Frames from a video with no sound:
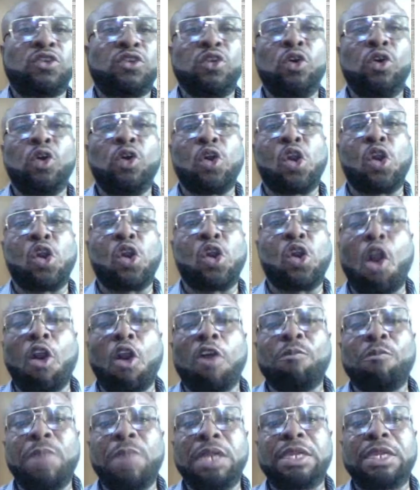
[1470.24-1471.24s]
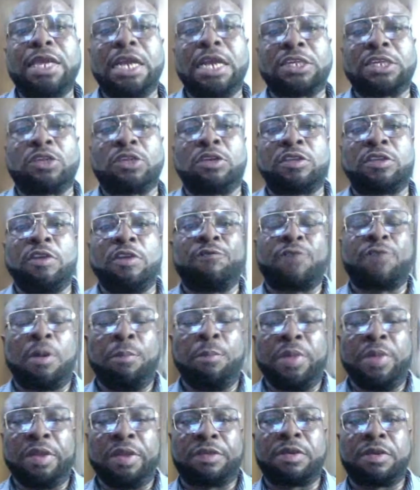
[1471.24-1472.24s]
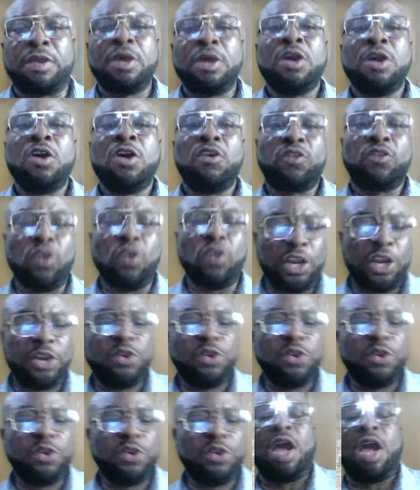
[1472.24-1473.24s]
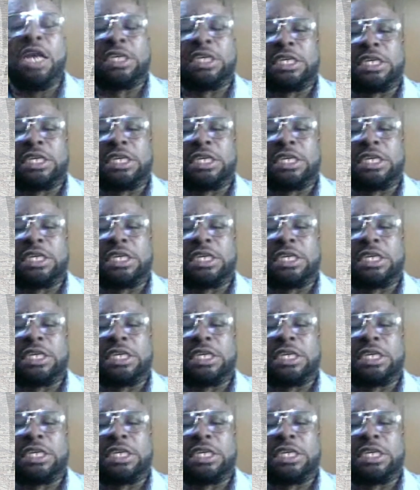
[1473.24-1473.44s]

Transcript: government gets nothing from it. So the new law is saying